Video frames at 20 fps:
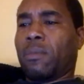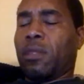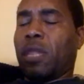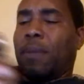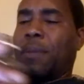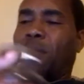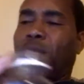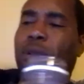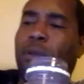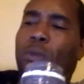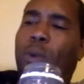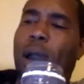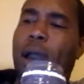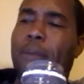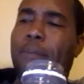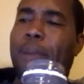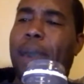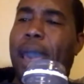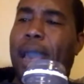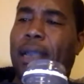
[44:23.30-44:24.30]
Let me
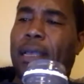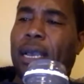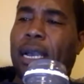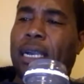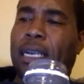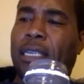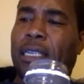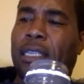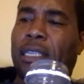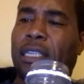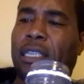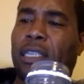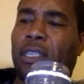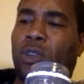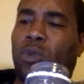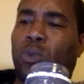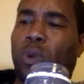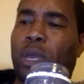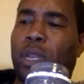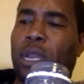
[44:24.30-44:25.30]
rewind back, because this
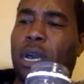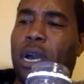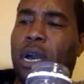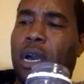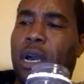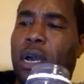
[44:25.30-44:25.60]
is when